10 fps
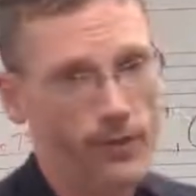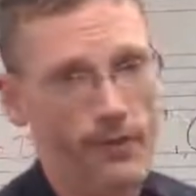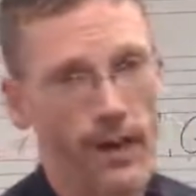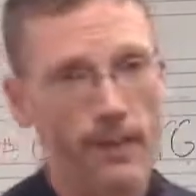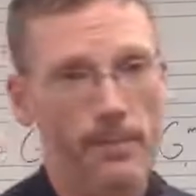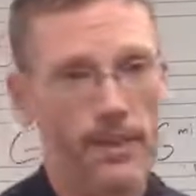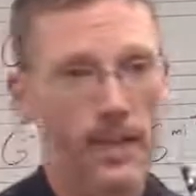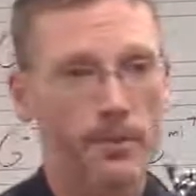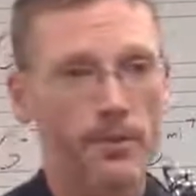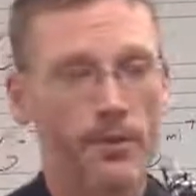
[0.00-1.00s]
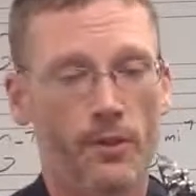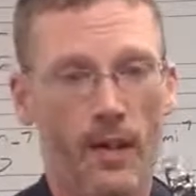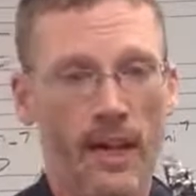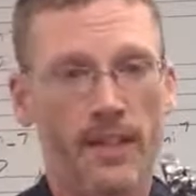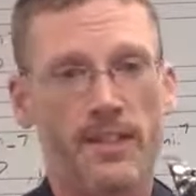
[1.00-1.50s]
and you've got to be able to,
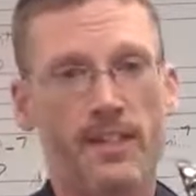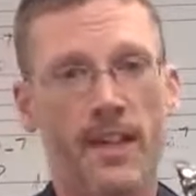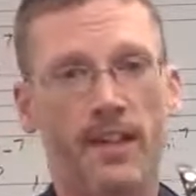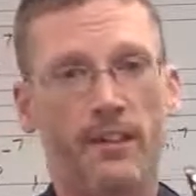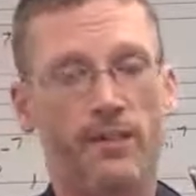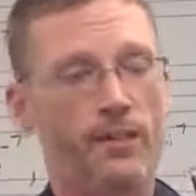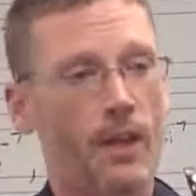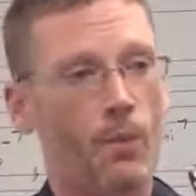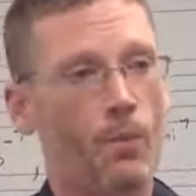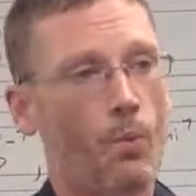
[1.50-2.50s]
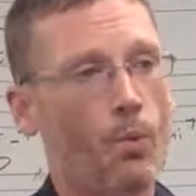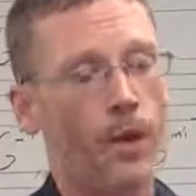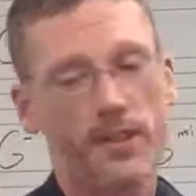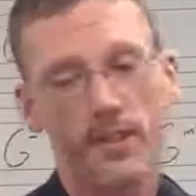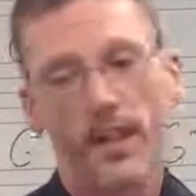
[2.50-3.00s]
at sight, understand
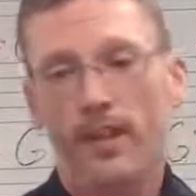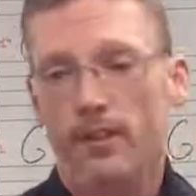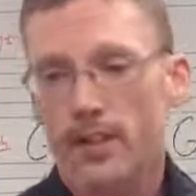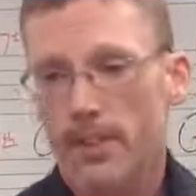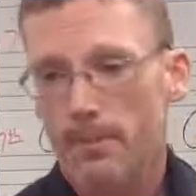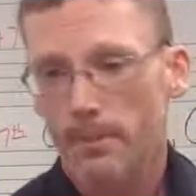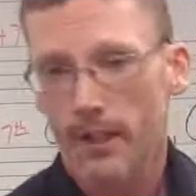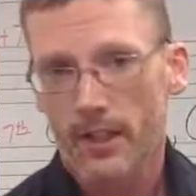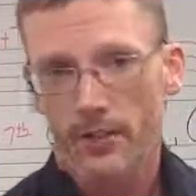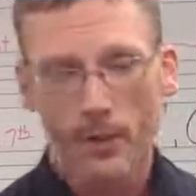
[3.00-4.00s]
what scale needs to be played.